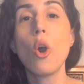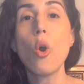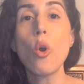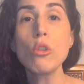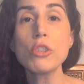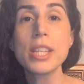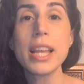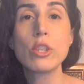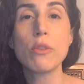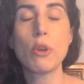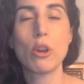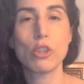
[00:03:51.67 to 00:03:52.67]
All states
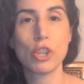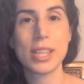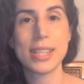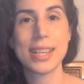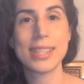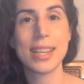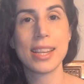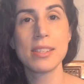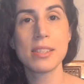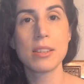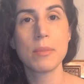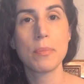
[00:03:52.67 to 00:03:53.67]
of consciousness
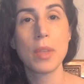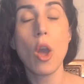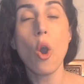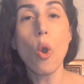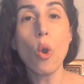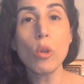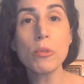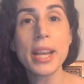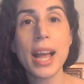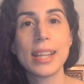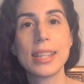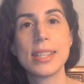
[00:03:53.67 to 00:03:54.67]
exist, all
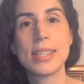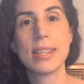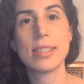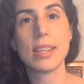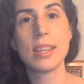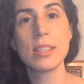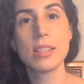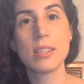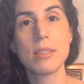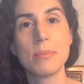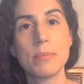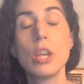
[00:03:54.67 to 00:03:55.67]
realities
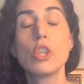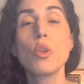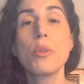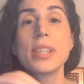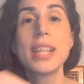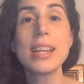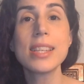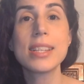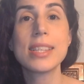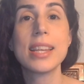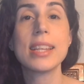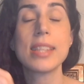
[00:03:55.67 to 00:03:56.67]
exist, so there does
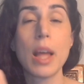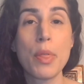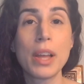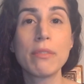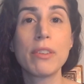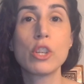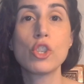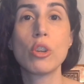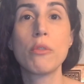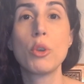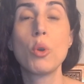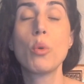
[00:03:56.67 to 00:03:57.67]
exist that version
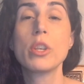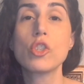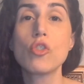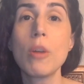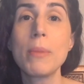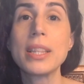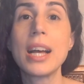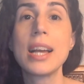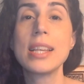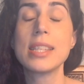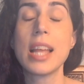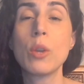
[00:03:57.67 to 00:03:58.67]
of you who is
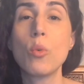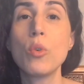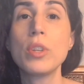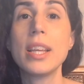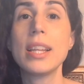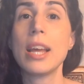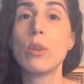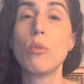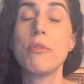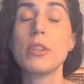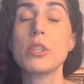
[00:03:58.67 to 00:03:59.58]
traumatized and wounded and who feels